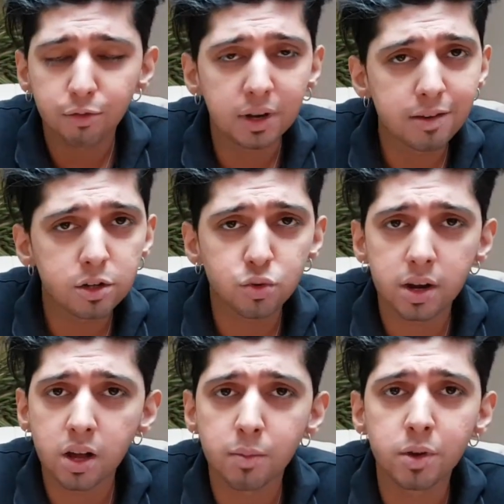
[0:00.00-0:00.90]
The flavors
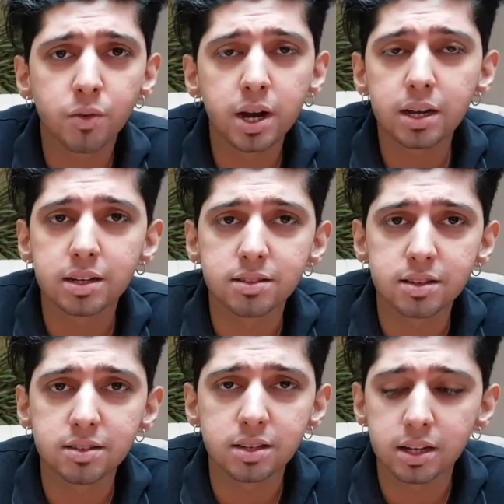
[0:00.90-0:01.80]
right now have been very
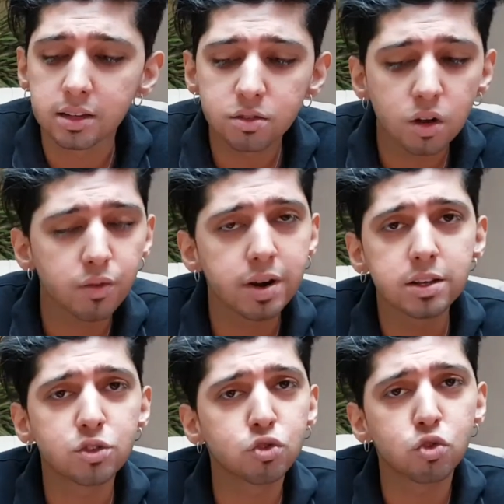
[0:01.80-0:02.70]
consistent. It's not
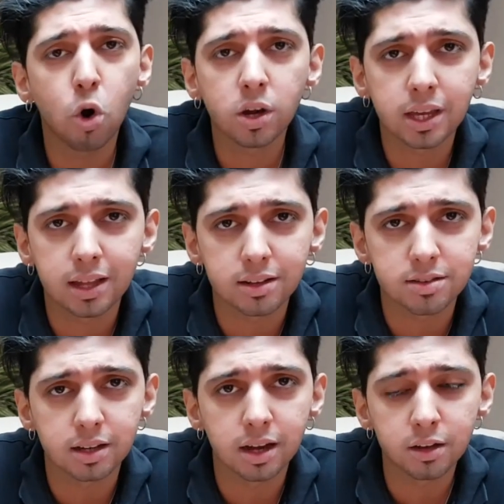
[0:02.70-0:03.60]
very strong yet, the
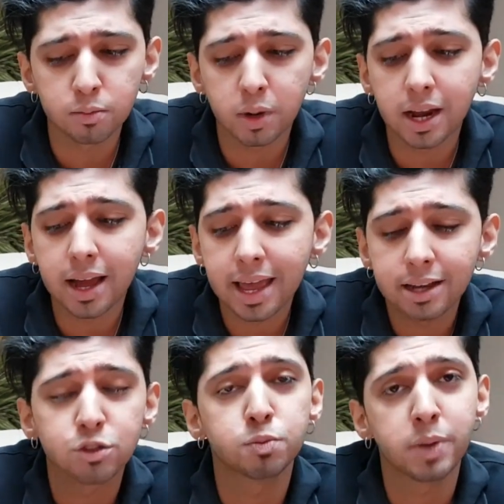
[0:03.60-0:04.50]
cigar, but I
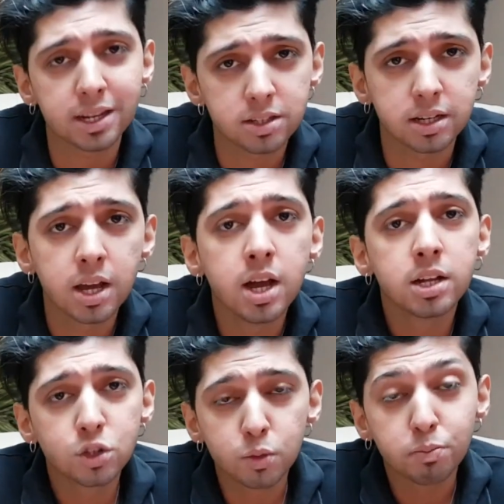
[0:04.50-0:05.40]
expect it
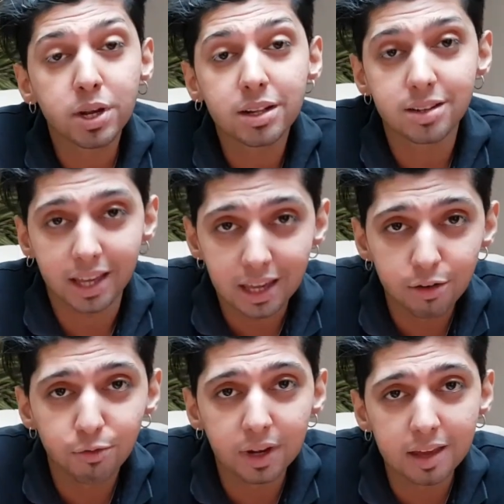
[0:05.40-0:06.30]
to build
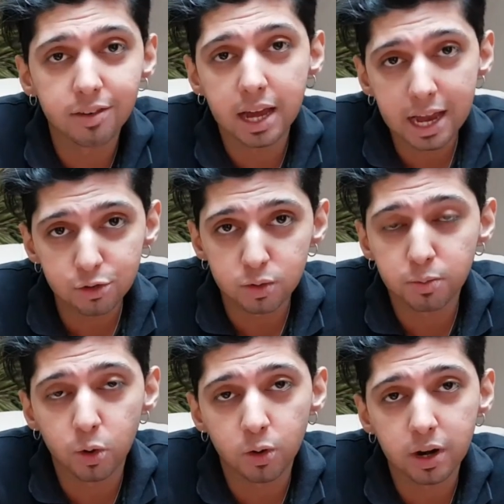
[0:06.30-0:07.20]
in flavor as we
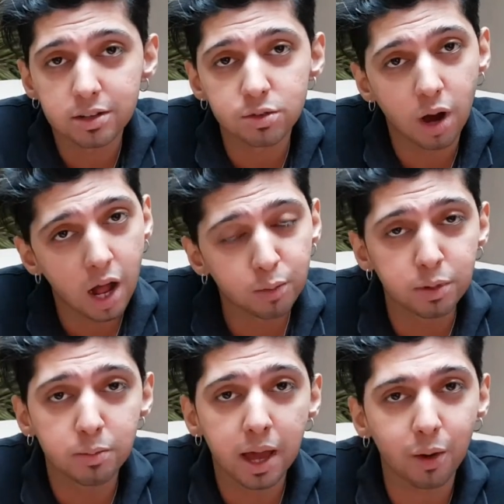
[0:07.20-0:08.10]
progress. So I'll
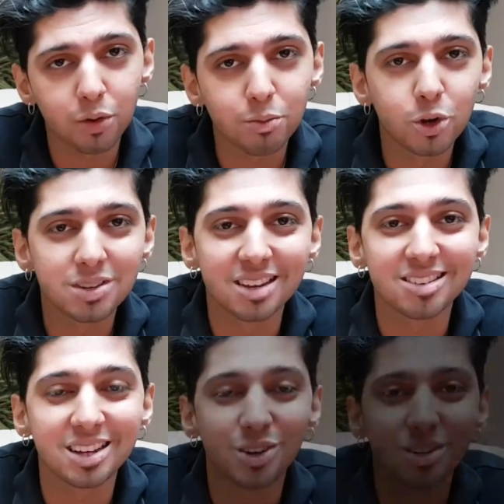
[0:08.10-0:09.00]
be back with more tasting